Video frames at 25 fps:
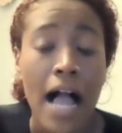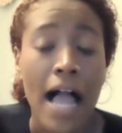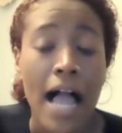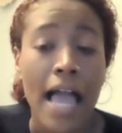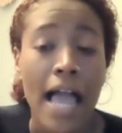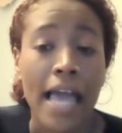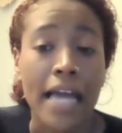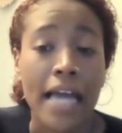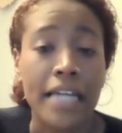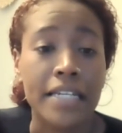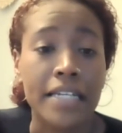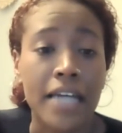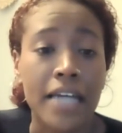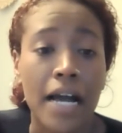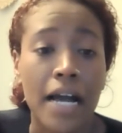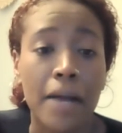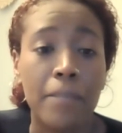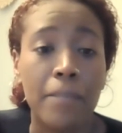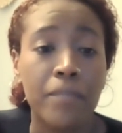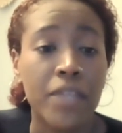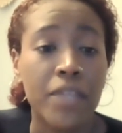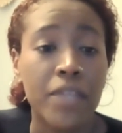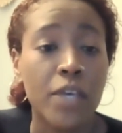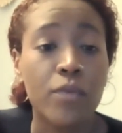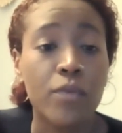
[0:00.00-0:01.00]
and
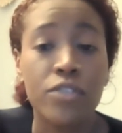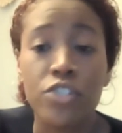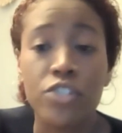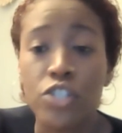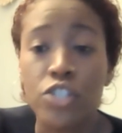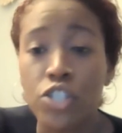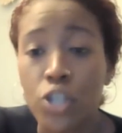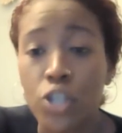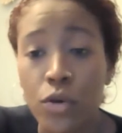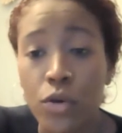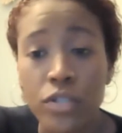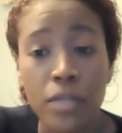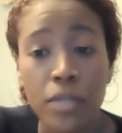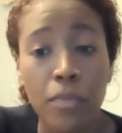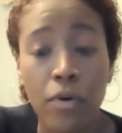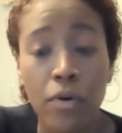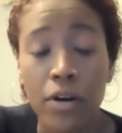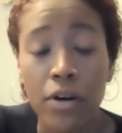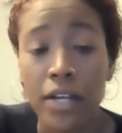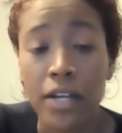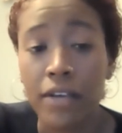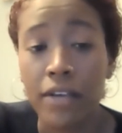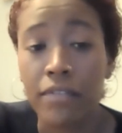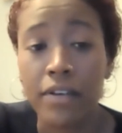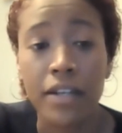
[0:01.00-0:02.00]
he was just so
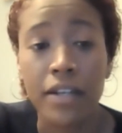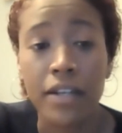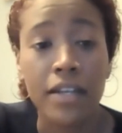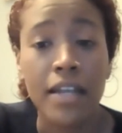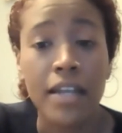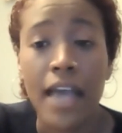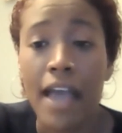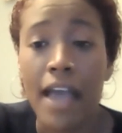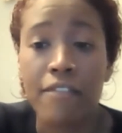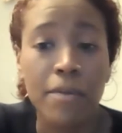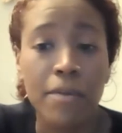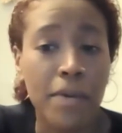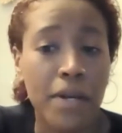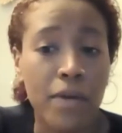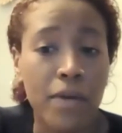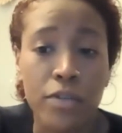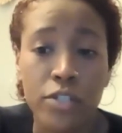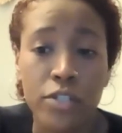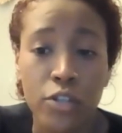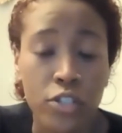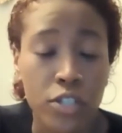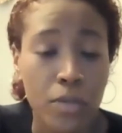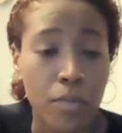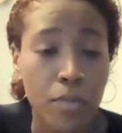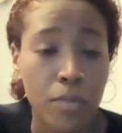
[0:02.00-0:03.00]
supportive, and everybody was
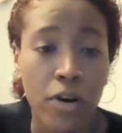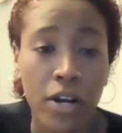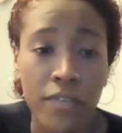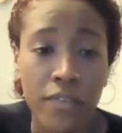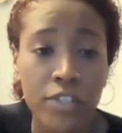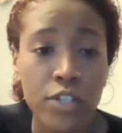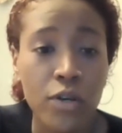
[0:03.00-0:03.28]
so supportive.